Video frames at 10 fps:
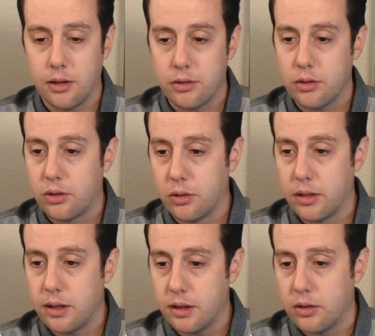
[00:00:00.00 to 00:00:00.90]
So
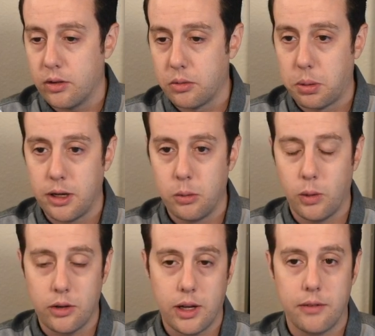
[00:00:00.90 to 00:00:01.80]
this is a pretty
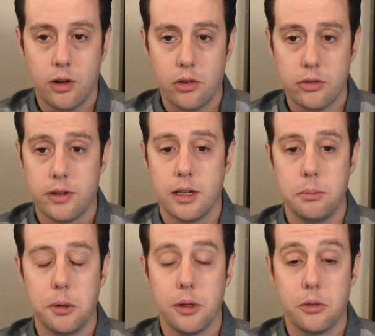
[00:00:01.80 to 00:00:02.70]
well-diversified
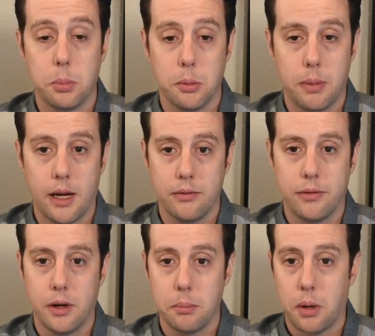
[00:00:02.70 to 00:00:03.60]
municipal bond
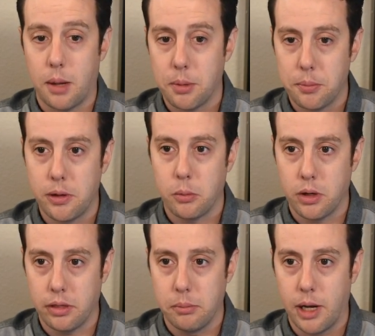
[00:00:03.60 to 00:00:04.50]
fund, probably
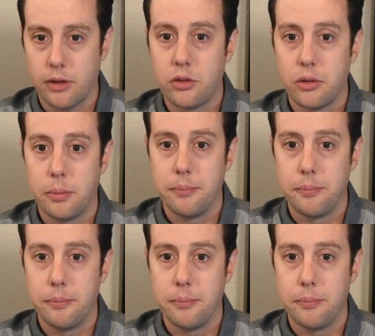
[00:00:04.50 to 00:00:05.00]
one of the best.